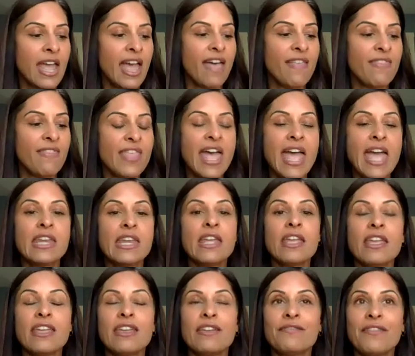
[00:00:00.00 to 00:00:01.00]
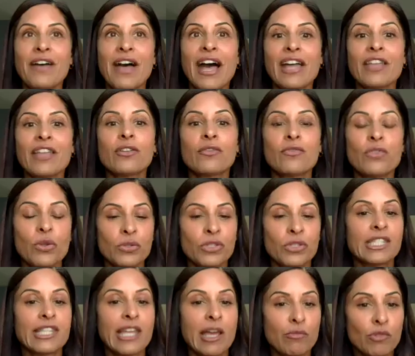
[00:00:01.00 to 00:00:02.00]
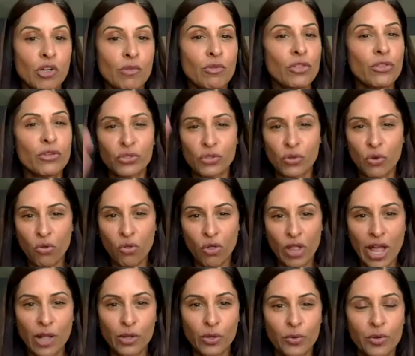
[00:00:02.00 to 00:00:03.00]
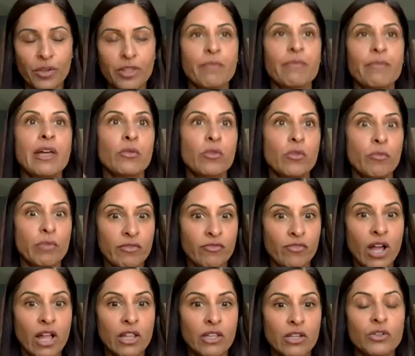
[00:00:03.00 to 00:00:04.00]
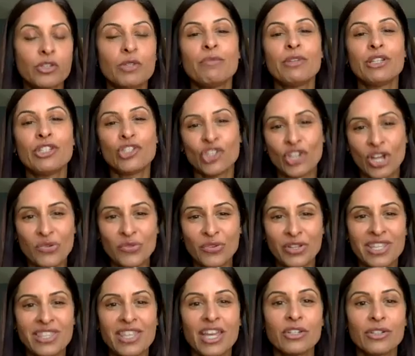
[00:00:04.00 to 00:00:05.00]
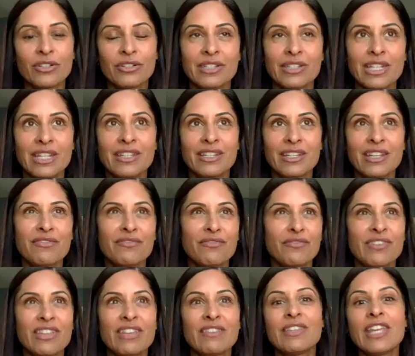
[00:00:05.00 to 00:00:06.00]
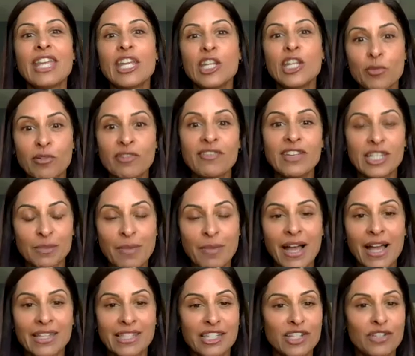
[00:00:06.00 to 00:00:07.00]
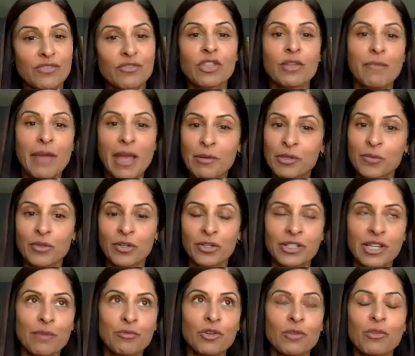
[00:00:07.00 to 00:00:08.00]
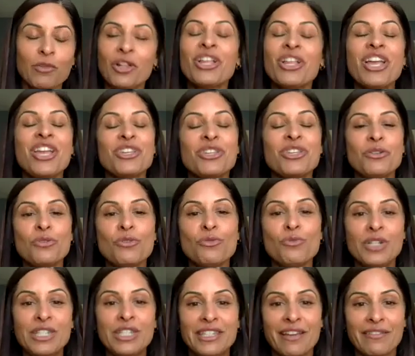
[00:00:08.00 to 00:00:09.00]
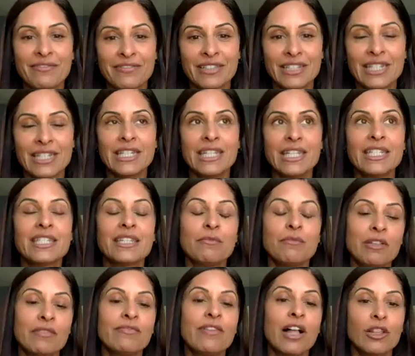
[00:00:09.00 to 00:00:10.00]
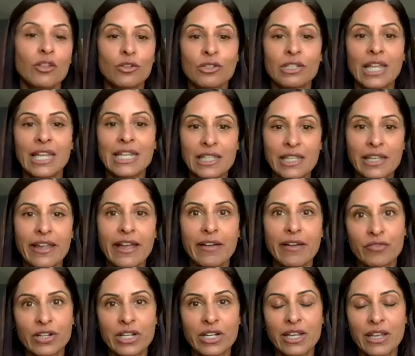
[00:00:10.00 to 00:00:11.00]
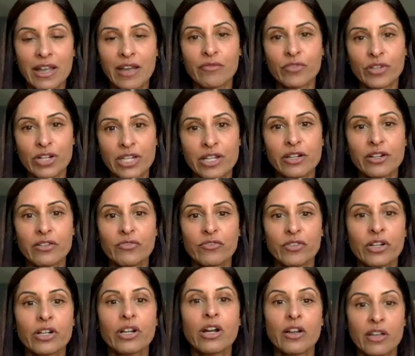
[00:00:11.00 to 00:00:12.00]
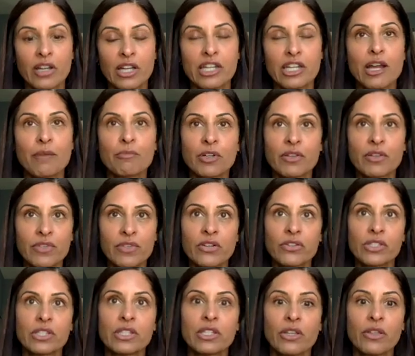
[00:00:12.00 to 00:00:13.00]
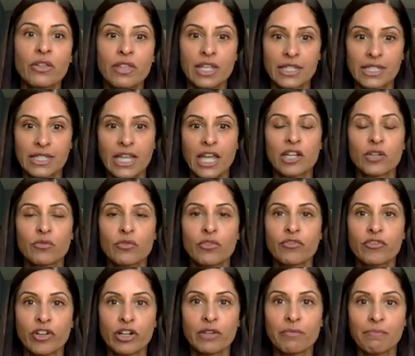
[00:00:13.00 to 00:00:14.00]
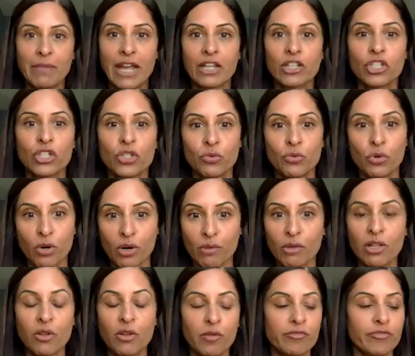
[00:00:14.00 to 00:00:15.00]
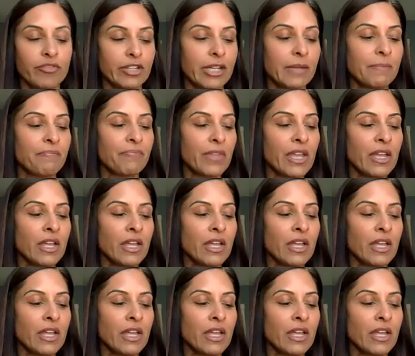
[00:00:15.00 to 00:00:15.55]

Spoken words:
And then if either of those is abnormal, there's a whole algorithm that will be followed. But generally, then you'll need, if the HPV is positive or the pap smear is abnormal, you would definitely need to be followed likely every year for a number of years until things kind of revert back to normal, hopefully.